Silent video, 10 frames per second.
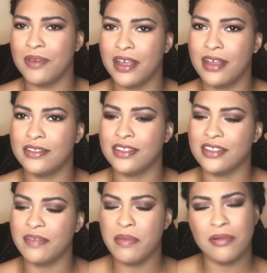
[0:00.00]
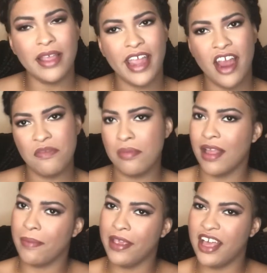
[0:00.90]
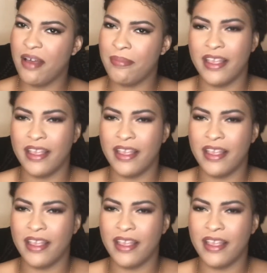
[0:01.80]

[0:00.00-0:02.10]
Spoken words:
because some people like hair, some people like makeup.